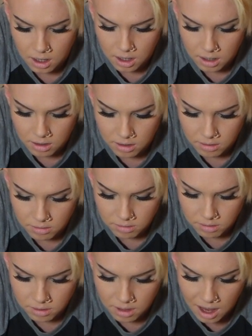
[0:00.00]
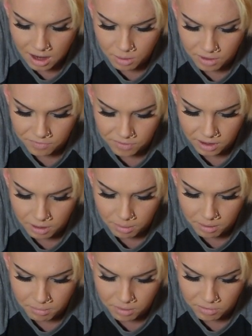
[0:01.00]
I don't know. How do I feel
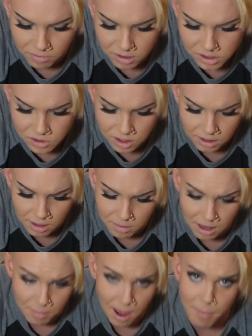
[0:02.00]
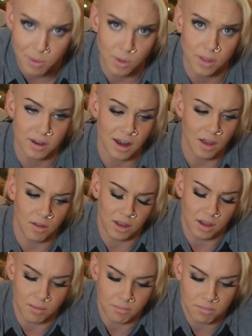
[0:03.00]
about my overall strength? I mean, I'm happy with it now.
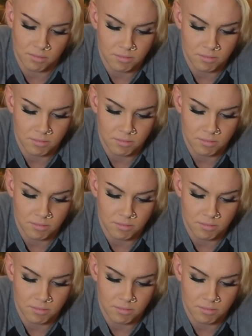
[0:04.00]
Like I'm